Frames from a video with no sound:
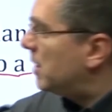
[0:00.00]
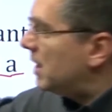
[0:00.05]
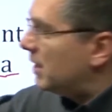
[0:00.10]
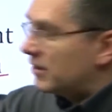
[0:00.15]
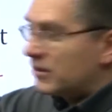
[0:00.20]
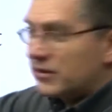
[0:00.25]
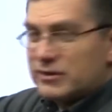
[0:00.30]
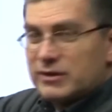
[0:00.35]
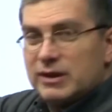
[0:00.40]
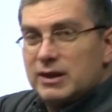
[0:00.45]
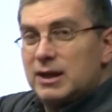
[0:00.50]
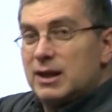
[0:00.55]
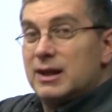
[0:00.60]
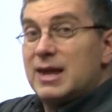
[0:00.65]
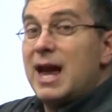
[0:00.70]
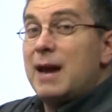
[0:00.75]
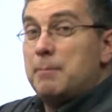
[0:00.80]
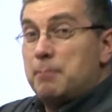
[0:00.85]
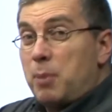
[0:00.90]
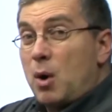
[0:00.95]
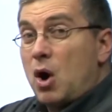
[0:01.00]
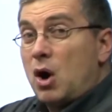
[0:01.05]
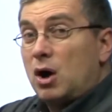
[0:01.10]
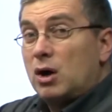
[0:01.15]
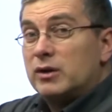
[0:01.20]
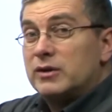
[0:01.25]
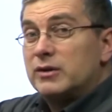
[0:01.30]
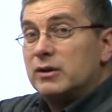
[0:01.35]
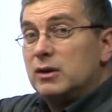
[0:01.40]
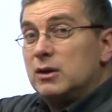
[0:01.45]
piece, that
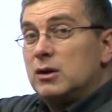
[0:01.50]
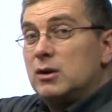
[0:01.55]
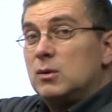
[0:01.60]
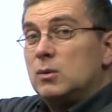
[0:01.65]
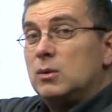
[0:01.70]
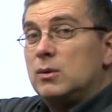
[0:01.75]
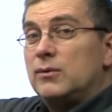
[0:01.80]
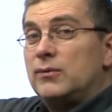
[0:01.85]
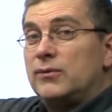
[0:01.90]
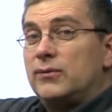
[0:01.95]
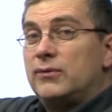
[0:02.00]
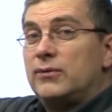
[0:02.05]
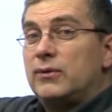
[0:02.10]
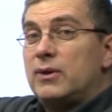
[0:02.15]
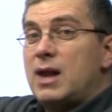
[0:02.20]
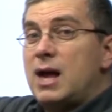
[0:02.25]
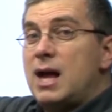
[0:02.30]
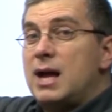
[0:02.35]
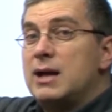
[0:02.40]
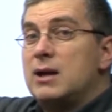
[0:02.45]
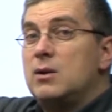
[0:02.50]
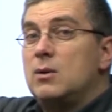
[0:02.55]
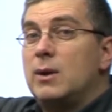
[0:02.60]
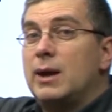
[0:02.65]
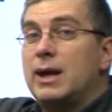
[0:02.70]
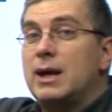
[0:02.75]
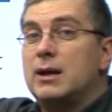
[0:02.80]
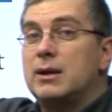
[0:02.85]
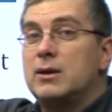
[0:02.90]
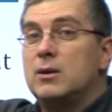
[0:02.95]
part, will fly
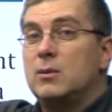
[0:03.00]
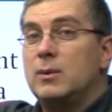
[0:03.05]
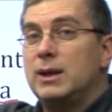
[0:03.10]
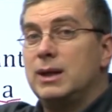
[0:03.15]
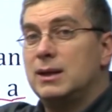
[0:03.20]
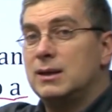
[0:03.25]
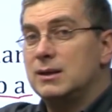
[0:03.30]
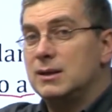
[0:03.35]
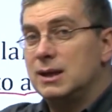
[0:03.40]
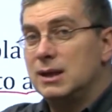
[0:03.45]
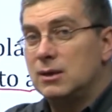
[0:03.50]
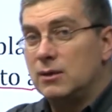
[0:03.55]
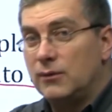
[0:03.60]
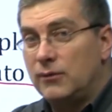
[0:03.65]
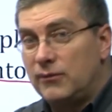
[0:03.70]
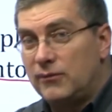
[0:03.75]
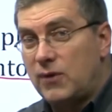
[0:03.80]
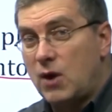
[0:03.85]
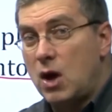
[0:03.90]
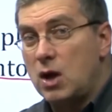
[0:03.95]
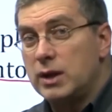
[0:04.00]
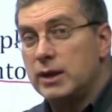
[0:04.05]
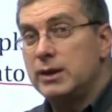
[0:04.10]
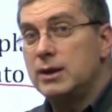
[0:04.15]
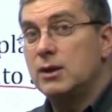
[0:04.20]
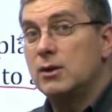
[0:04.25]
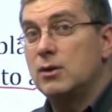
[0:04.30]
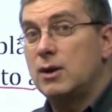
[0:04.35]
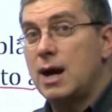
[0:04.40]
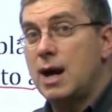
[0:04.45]
away on the wind. It'll fall in
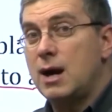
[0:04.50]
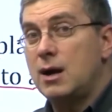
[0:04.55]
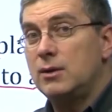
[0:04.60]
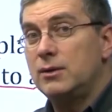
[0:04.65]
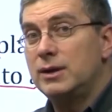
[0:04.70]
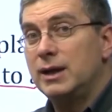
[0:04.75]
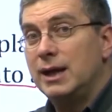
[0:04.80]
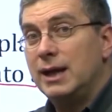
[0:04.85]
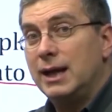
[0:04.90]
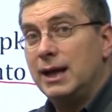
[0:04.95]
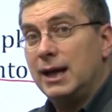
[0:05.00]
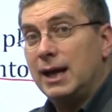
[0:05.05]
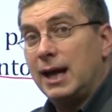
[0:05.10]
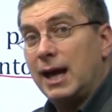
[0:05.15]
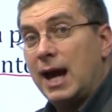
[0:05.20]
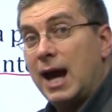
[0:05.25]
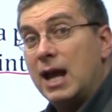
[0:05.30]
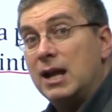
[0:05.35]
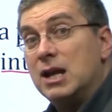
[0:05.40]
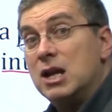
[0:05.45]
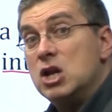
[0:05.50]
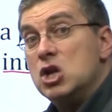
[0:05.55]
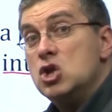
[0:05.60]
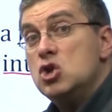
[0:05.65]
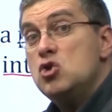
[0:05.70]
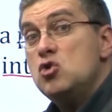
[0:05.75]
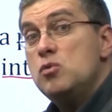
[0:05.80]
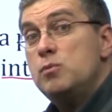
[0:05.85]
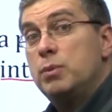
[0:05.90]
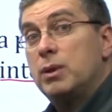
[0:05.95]
the ground and a
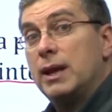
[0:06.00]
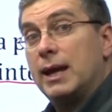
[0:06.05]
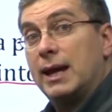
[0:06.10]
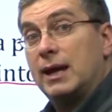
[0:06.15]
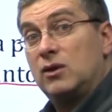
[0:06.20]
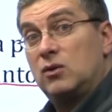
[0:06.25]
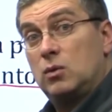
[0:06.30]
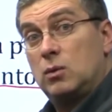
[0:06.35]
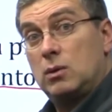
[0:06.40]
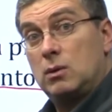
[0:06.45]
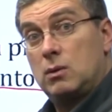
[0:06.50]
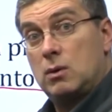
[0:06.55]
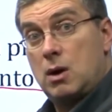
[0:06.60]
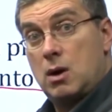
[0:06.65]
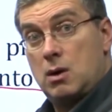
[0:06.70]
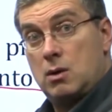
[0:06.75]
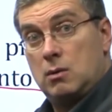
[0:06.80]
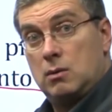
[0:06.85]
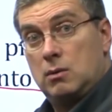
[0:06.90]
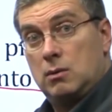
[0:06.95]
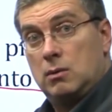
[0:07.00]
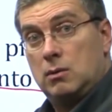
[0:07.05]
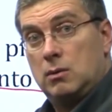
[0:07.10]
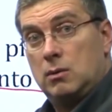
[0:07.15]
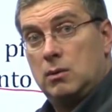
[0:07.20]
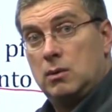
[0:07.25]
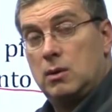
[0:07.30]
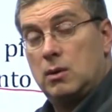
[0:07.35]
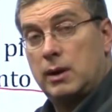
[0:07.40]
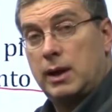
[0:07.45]
new plant will grow.
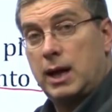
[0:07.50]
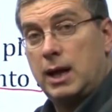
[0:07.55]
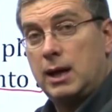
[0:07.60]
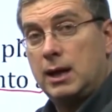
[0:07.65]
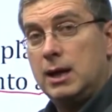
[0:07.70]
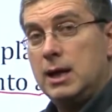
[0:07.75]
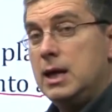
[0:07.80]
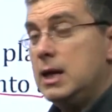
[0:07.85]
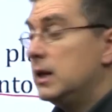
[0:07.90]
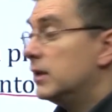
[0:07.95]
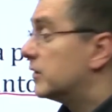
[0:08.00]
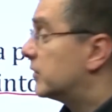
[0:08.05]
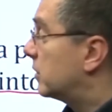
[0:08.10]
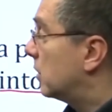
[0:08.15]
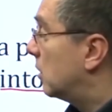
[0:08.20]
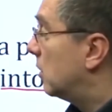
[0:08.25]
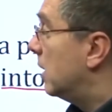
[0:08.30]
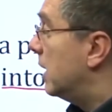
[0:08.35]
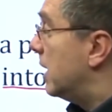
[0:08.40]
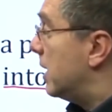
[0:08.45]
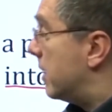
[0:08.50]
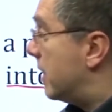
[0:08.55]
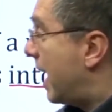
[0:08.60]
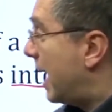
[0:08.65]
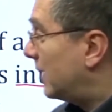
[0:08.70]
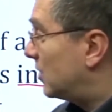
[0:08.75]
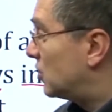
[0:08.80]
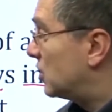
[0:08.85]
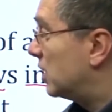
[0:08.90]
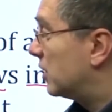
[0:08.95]
Okay? So
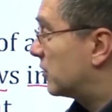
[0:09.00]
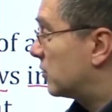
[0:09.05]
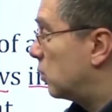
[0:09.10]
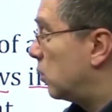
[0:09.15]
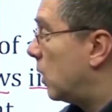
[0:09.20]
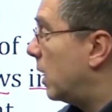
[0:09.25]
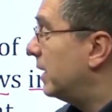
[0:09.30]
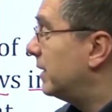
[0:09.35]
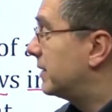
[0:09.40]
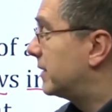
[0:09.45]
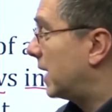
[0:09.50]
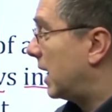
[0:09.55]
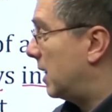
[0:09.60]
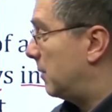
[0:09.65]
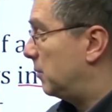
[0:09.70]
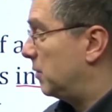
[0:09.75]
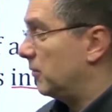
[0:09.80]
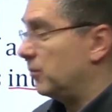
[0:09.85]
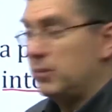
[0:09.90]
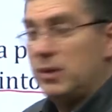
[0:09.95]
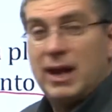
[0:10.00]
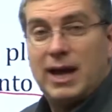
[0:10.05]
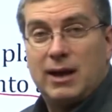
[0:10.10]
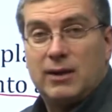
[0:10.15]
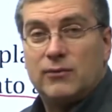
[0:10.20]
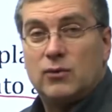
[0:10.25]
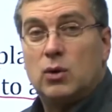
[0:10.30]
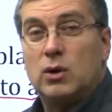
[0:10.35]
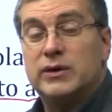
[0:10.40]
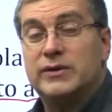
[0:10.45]
that's just one type of plant.
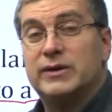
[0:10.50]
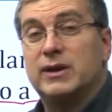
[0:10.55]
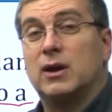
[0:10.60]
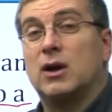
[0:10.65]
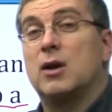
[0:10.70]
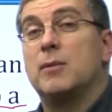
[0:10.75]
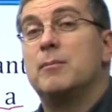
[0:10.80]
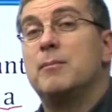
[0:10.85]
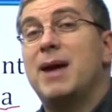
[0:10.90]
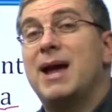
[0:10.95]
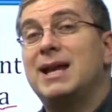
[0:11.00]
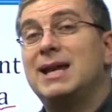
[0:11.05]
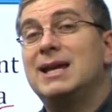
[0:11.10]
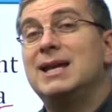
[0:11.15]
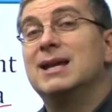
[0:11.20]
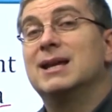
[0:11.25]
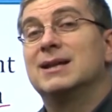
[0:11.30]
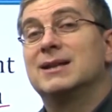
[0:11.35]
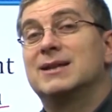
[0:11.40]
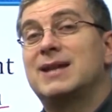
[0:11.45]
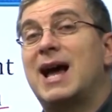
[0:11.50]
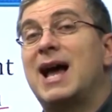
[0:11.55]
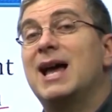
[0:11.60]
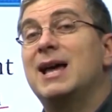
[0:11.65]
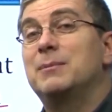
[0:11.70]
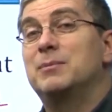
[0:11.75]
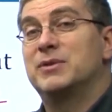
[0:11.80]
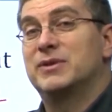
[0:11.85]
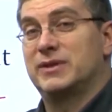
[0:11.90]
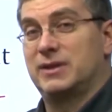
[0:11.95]
Of course, there are many
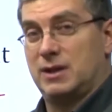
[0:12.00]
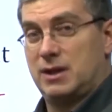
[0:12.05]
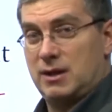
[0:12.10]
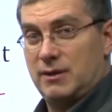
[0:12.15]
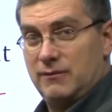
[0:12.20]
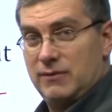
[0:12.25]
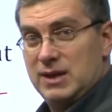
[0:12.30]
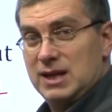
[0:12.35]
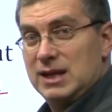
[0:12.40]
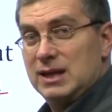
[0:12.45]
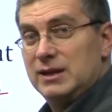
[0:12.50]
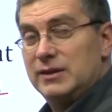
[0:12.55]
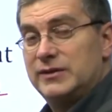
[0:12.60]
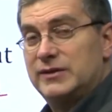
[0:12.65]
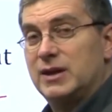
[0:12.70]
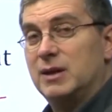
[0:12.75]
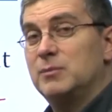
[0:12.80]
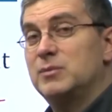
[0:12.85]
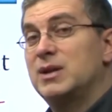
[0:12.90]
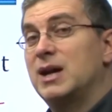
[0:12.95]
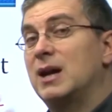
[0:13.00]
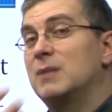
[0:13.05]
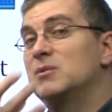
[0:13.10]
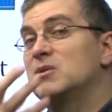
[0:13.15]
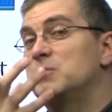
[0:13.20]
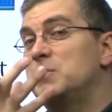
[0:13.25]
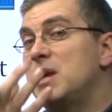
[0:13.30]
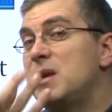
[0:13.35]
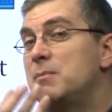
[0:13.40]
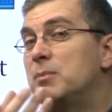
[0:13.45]
types of these.
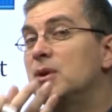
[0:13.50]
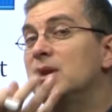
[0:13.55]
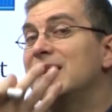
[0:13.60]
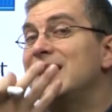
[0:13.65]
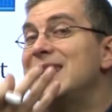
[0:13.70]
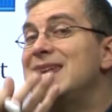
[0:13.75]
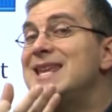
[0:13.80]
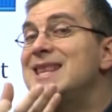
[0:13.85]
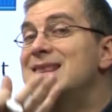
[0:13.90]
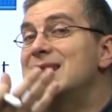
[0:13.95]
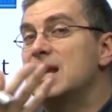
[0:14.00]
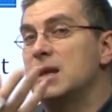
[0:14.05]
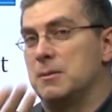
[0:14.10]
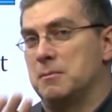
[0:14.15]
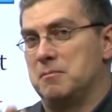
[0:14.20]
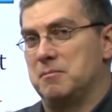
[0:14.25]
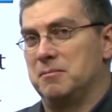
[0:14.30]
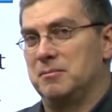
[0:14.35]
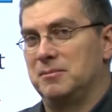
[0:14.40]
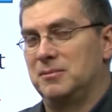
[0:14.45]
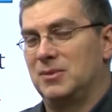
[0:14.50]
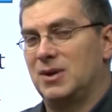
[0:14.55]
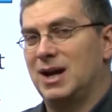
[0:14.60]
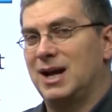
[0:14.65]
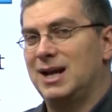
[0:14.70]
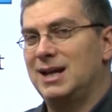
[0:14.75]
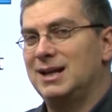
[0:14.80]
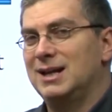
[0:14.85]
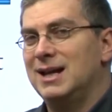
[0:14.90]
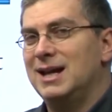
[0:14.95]
Sometimes people eat them,
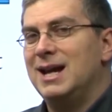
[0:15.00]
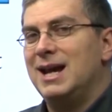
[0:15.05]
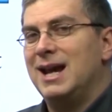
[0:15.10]
right?